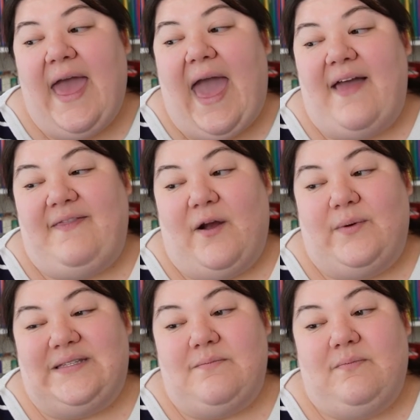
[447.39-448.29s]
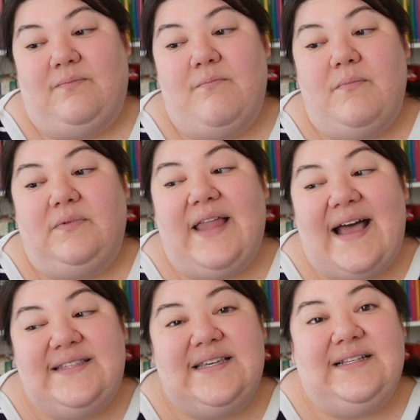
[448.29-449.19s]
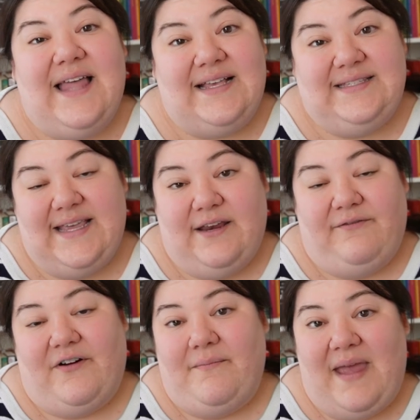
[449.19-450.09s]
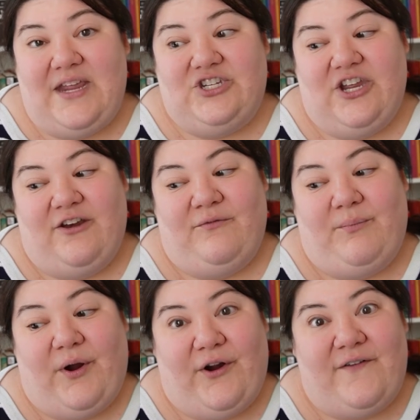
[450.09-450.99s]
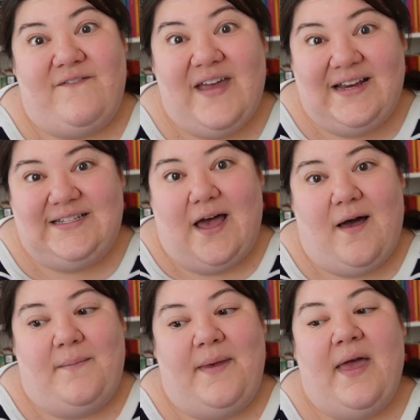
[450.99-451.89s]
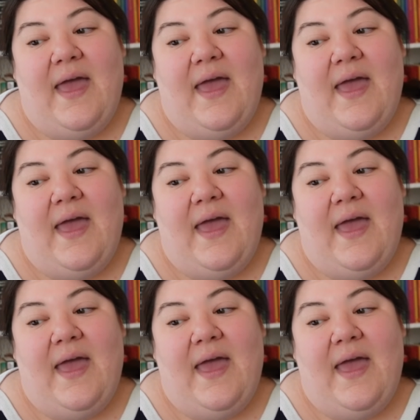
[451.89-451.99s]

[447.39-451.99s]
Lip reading: and there was less and less information per victim